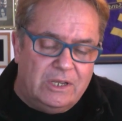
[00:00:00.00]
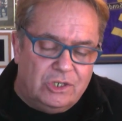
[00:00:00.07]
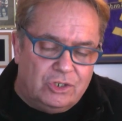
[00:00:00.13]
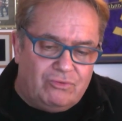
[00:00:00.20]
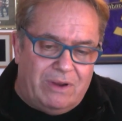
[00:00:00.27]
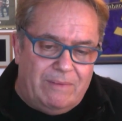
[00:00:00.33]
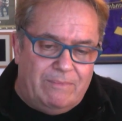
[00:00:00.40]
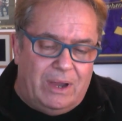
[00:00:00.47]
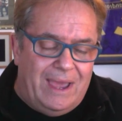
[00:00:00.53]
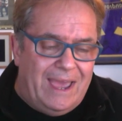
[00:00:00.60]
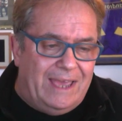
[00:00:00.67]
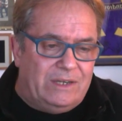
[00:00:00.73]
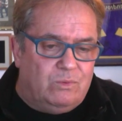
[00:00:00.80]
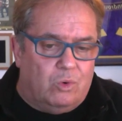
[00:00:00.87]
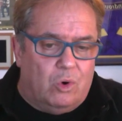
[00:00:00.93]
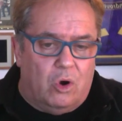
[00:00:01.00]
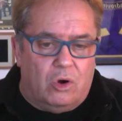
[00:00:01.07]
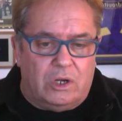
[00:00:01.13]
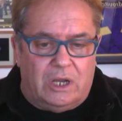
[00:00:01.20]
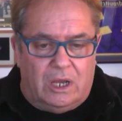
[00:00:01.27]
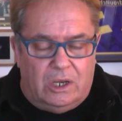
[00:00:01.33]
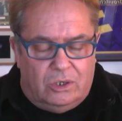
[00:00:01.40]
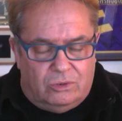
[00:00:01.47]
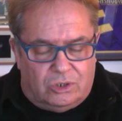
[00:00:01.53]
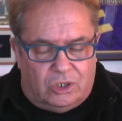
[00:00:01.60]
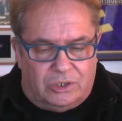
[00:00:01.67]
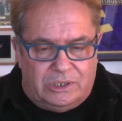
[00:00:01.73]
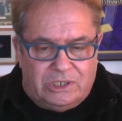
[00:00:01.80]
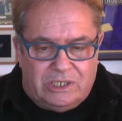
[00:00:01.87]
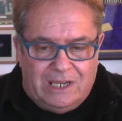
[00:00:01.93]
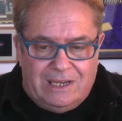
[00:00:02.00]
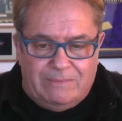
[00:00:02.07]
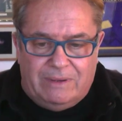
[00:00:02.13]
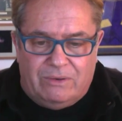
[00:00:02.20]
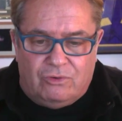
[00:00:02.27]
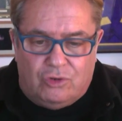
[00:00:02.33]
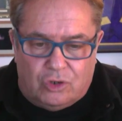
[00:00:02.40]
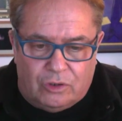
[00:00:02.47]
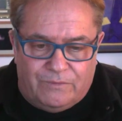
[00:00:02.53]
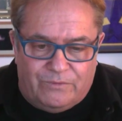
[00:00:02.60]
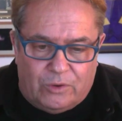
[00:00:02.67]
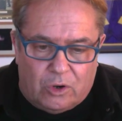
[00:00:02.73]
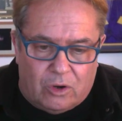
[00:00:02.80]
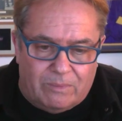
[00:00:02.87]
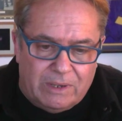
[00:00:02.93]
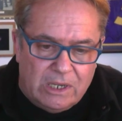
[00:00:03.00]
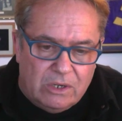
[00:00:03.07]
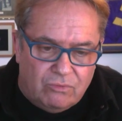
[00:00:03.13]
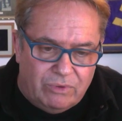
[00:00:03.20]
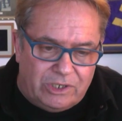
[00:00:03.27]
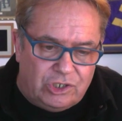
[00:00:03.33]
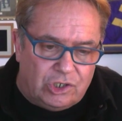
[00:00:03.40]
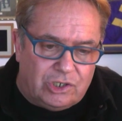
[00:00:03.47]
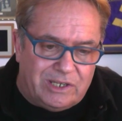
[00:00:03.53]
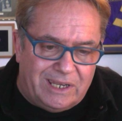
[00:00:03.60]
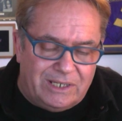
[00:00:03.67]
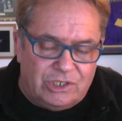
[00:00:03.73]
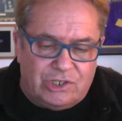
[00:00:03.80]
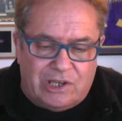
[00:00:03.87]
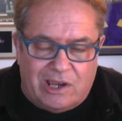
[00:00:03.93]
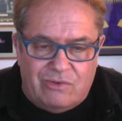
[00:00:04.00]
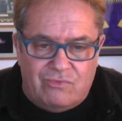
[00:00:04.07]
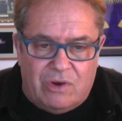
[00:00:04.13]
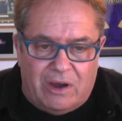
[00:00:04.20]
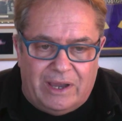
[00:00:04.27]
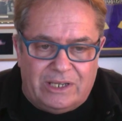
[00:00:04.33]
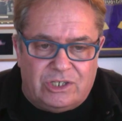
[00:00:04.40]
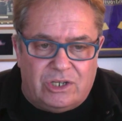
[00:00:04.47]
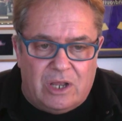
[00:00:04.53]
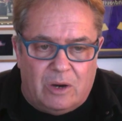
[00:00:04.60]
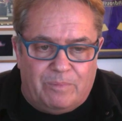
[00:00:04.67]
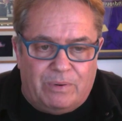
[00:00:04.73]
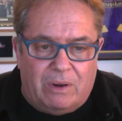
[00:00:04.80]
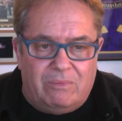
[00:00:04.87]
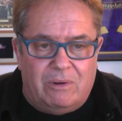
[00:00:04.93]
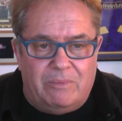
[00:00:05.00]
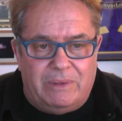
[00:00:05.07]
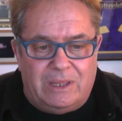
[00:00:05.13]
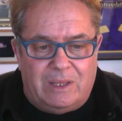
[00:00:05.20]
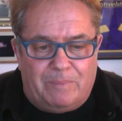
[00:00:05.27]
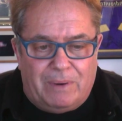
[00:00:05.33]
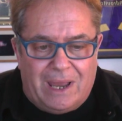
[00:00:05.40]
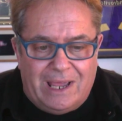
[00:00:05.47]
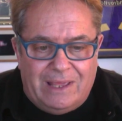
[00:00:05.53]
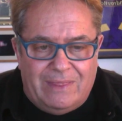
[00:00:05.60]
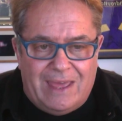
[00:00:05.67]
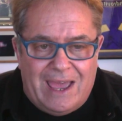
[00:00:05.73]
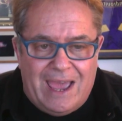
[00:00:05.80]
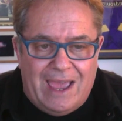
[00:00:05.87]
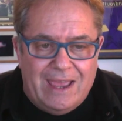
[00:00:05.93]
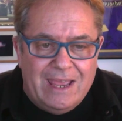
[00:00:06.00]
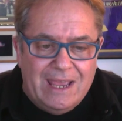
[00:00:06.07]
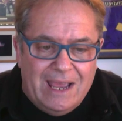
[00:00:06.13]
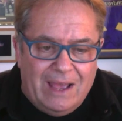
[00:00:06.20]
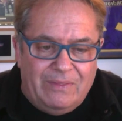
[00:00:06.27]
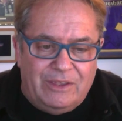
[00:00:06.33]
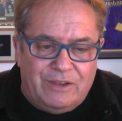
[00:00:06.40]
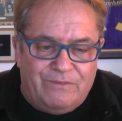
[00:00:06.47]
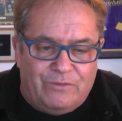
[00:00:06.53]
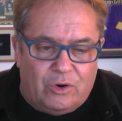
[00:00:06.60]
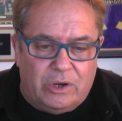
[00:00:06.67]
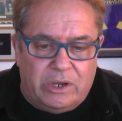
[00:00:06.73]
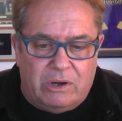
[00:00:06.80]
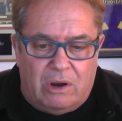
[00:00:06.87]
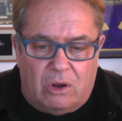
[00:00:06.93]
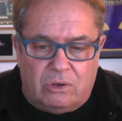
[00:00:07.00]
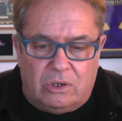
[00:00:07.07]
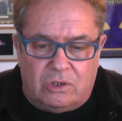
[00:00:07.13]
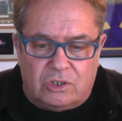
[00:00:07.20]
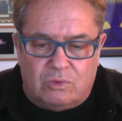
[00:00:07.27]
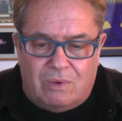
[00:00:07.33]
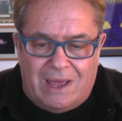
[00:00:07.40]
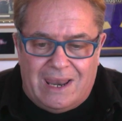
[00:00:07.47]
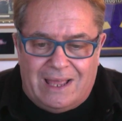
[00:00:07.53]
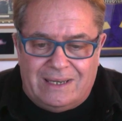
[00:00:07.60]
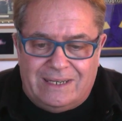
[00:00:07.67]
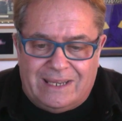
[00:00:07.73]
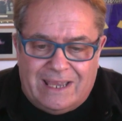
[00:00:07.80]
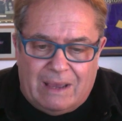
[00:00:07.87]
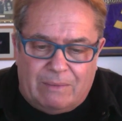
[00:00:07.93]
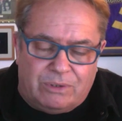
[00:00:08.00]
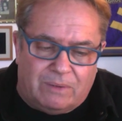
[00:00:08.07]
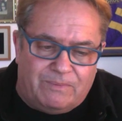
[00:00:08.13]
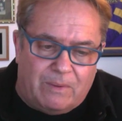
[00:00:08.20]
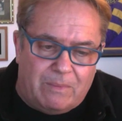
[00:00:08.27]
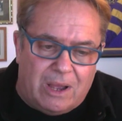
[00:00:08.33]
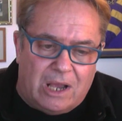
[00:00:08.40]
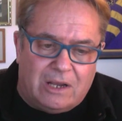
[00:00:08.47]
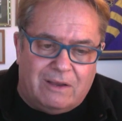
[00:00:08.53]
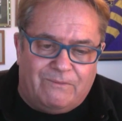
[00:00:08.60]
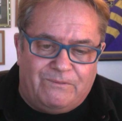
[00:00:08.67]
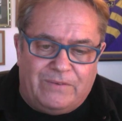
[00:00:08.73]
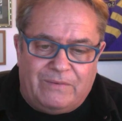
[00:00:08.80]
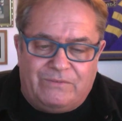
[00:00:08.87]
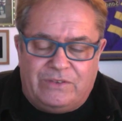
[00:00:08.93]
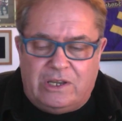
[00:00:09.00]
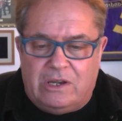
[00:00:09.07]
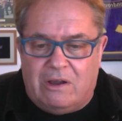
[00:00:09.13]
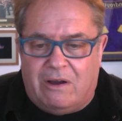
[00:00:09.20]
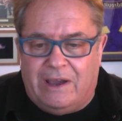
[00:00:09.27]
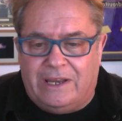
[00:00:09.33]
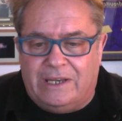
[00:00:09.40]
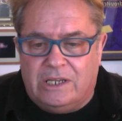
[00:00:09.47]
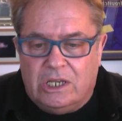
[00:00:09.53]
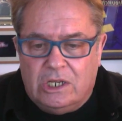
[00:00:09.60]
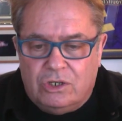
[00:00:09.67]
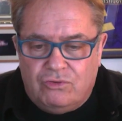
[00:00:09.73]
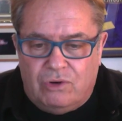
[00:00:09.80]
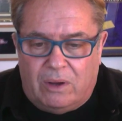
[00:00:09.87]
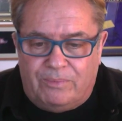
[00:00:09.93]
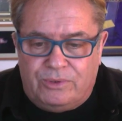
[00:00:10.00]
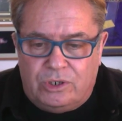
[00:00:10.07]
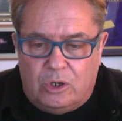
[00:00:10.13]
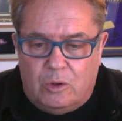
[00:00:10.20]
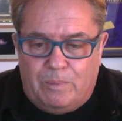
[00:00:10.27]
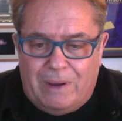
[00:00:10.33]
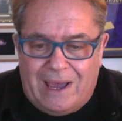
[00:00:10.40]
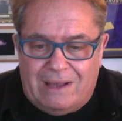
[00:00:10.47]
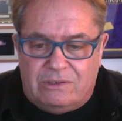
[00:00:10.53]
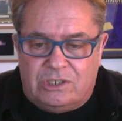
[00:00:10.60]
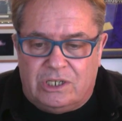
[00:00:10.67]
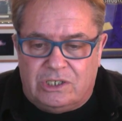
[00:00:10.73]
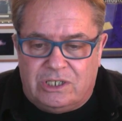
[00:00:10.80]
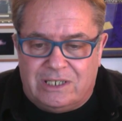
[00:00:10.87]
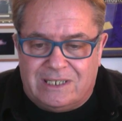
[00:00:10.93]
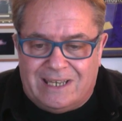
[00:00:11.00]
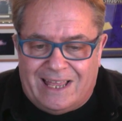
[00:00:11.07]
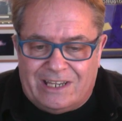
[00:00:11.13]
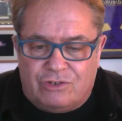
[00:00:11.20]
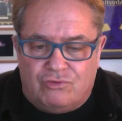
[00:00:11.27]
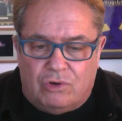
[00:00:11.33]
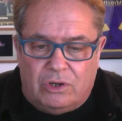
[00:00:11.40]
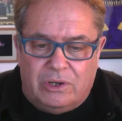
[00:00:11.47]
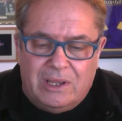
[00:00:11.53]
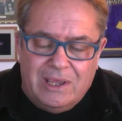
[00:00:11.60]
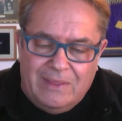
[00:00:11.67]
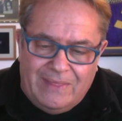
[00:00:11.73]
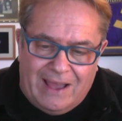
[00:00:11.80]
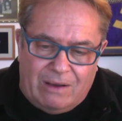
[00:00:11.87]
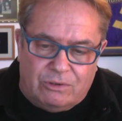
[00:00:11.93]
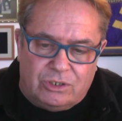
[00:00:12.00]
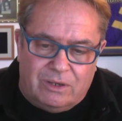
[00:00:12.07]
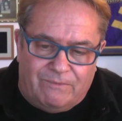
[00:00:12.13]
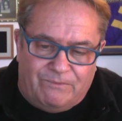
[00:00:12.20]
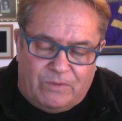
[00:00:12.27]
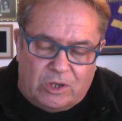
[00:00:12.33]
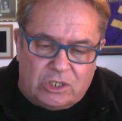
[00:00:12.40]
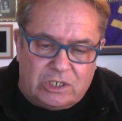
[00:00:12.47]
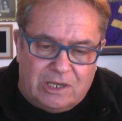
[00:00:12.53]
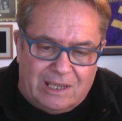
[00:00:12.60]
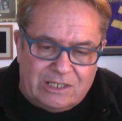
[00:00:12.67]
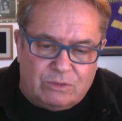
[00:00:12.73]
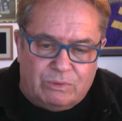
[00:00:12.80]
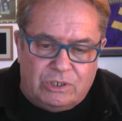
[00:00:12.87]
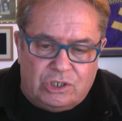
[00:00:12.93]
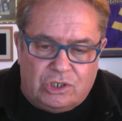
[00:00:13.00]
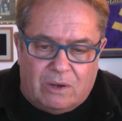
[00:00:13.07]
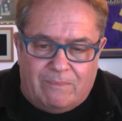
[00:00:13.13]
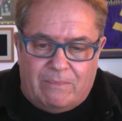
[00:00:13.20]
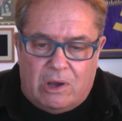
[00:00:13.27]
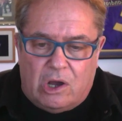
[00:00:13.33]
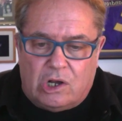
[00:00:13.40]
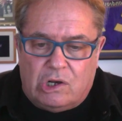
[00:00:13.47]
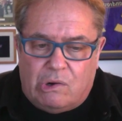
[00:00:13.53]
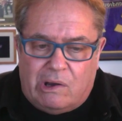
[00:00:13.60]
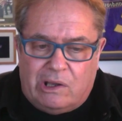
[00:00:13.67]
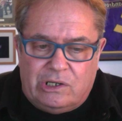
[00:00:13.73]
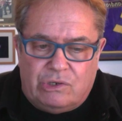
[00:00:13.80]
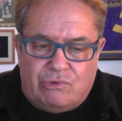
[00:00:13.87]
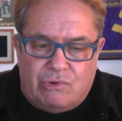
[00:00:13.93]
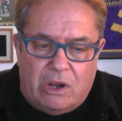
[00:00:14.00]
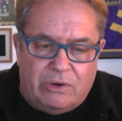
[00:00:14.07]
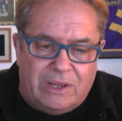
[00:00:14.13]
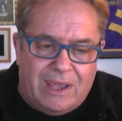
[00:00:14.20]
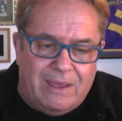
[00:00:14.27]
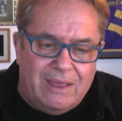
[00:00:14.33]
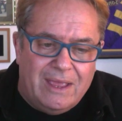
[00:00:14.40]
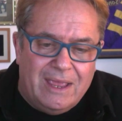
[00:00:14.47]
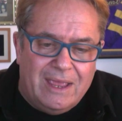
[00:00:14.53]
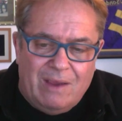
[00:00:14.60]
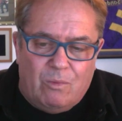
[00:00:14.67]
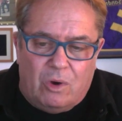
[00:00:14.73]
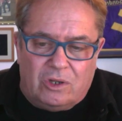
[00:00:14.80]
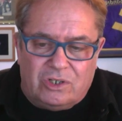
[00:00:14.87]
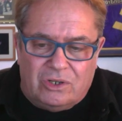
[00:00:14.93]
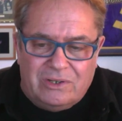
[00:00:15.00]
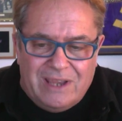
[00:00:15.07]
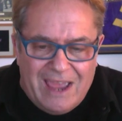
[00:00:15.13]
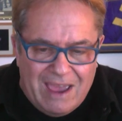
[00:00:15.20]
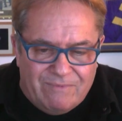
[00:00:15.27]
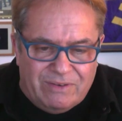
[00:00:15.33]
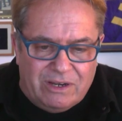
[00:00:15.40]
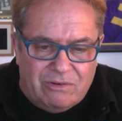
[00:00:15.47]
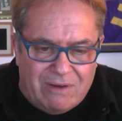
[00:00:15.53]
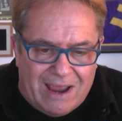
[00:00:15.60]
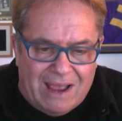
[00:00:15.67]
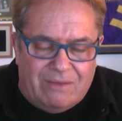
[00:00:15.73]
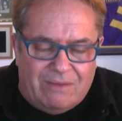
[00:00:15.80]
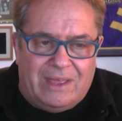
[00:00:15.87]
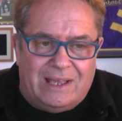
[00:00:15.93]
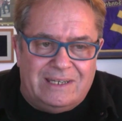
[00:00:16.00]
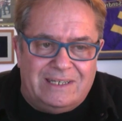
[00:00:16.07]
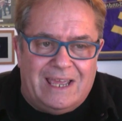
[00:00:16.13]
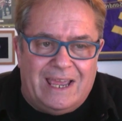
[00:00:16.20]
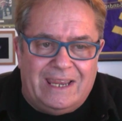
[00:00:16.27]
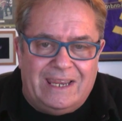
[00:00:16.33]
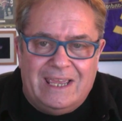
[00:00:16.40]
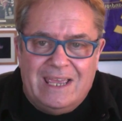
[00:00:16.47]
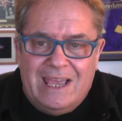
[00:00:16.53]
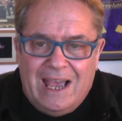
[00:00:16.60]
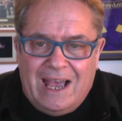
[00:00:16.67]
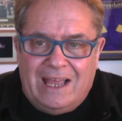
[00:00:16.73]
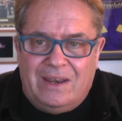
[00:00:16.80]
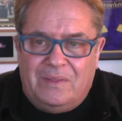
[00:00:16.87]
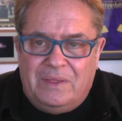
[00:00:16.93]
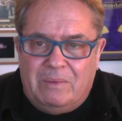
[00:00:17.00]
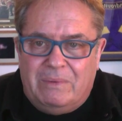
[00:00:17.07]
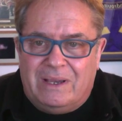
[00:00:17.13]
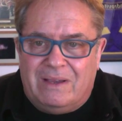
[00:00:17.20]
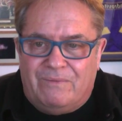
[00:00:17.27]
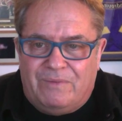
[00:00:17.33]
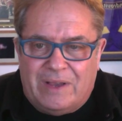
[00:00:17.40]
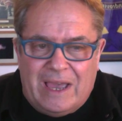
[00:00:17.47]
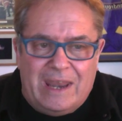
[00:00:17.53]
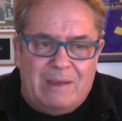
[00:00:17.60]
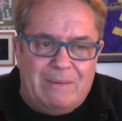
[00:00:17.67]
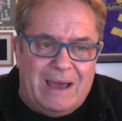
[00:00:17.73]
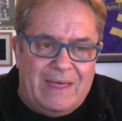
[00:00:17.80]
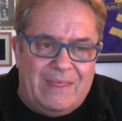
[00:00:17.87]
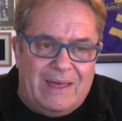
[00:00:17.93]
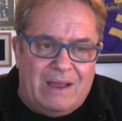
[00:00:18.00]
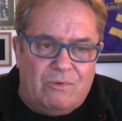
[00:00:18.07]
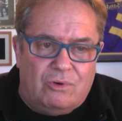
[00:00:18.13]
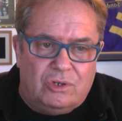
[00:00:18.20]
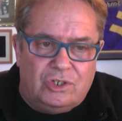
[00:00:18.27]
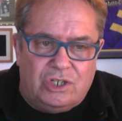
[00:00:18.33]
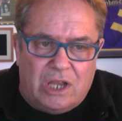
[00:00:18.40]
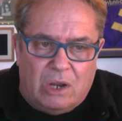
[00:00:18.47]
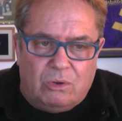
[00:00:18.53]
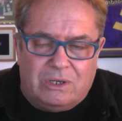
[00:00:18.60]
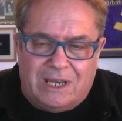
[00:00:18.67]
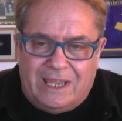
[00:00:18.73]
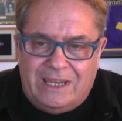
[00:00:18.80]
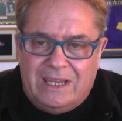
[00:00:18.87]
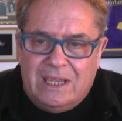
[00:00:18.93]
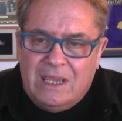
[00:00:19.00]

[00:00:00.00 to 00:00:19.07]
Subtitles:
Trained by Ed Walker, who's got his team in good form. Richard Kingscote rides, no problem in the plate there. And this 4-year-old looks well handicapped off a mark of 59. Dropped £2 since its last run. That was at FFOS last when Tom Marquand rode it. It was on heavy ground that day, and I think we can forget about that run totally.